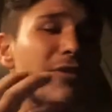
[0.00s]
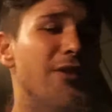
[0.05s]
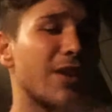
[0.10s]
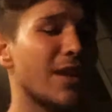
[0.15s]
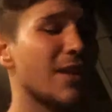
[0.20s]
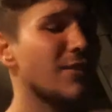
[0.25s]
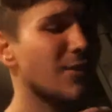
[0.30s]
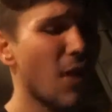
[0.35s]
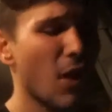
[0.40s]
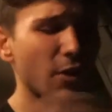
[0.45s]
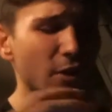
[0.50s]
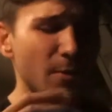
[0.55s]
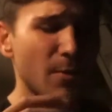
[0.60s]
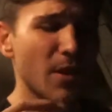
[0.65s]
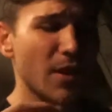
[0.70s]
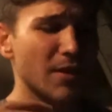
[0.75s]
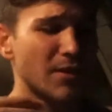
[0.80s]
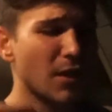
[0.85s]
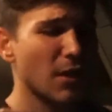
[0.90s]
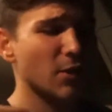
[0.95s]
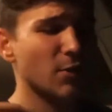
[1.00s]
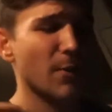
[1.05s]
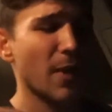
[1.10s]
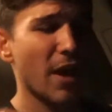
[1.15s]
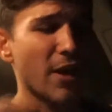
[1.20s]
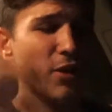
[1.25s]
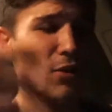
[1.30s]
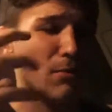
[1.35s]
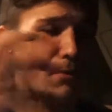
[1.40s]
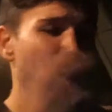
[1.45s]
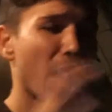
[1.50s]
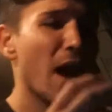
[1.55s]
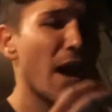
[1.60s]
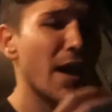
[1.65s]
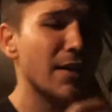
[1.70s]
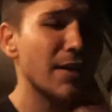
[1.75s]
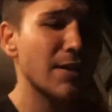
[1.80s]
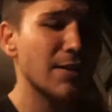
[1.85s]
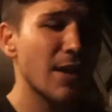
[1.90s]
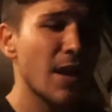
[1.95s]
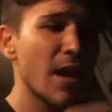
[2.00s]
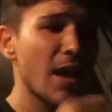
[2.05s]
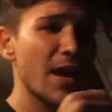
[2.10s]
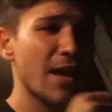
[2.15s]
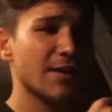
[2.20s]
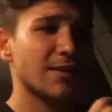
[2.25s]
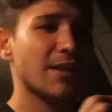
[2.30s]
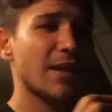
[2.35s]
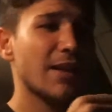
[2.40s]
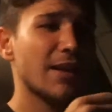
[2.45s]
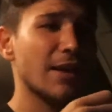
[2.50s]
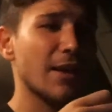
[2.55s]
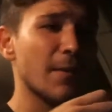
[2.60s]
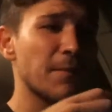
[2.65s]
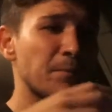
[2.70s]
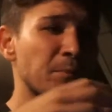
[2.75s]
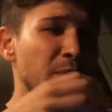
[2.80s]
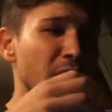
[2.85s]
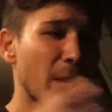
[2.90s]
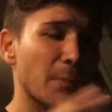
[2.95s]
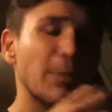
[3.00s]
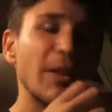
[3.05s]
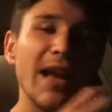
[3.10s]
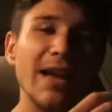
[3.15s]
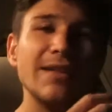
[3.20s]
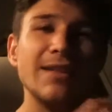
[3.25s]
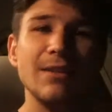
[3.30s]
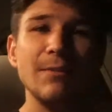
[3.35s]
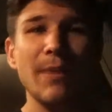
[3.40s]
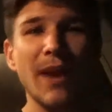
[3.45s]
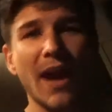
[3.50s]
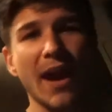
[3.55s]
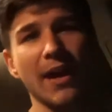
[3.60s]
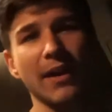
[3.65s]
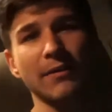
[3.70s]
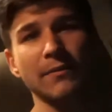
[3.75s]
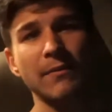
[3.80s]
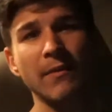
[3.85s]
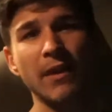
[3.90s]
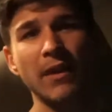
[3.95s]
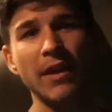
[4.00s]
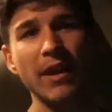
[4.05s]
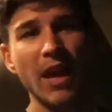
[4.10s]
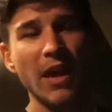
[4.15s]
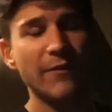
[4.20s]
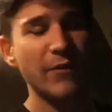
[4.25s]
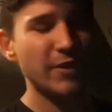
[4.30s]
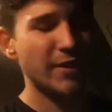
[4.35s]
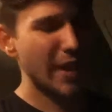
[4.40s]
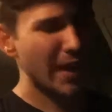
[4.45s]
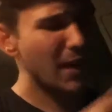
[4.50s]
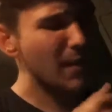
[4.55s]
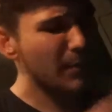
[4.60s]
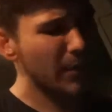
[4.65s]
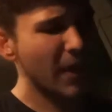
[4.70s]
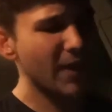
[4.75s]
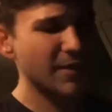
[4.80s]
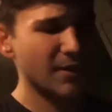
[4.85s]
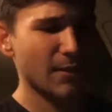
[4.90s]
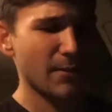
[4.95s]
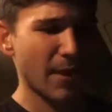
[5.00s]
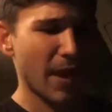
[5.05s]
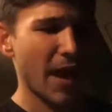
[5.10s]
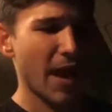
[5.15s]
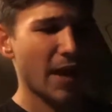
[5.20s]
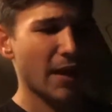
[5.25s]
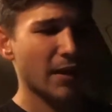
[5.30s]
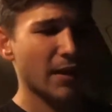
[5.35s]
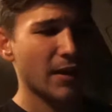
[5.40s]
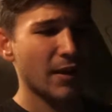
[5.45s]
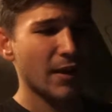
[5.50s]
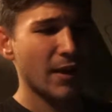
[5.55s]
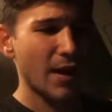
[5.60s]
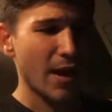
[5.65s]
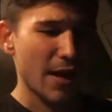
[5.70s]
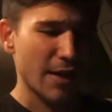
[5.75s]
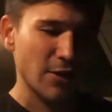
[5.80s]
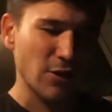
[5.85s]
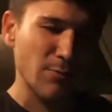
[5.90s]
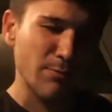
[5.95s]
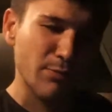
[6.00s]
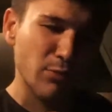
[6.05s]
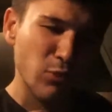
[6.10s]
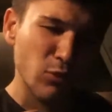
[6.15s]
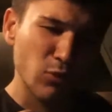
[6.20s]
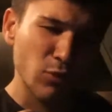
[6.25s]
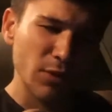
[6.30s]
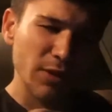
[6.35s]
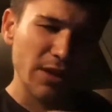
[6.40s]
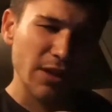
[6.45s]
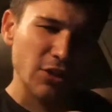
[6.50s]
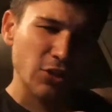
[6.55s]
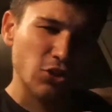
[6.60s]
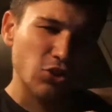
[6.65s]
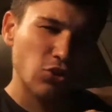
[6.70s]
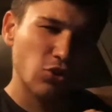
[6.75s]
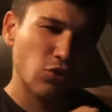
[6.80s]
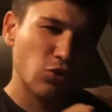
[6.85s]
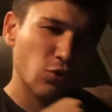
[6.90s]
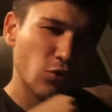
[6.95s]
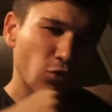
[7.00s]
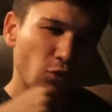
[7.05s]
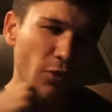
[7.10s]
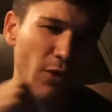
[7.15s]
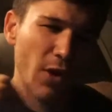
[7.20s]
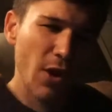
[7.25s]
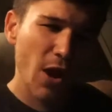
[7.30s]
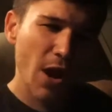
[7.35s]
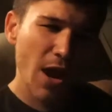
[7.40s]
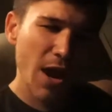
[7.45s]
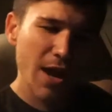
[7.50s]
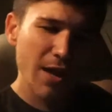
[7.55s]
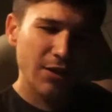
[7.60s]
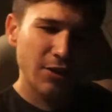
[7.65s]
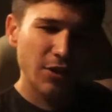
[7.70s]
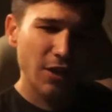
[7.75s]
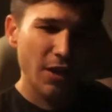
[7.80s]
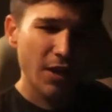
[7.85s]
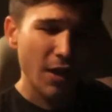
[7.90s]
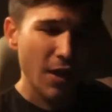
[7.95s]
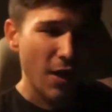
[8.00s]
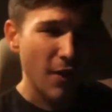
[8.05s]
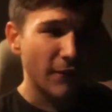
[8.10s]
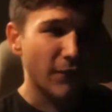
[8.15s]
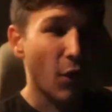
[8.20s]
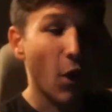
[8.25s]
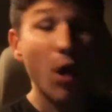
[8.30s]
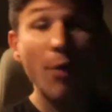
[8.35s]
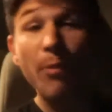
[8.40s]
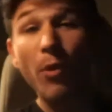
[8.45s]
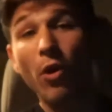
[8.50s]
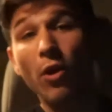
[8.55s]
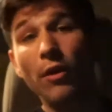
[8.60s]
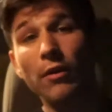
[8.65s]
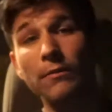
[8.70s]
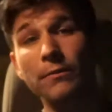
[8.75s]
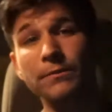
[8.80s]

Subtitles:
he had talked about. He talks about how your mind is like a plastic bag. If you take a plastic bag and you pull it and stretch it far apart,